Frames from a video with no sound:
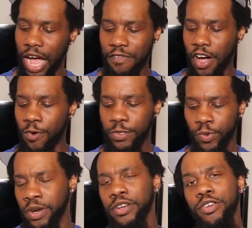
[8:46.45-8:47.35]
I've always
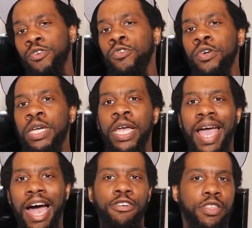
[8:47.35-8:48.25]
wondered who
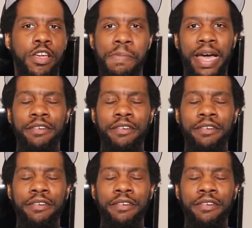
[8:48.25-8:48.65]
out there might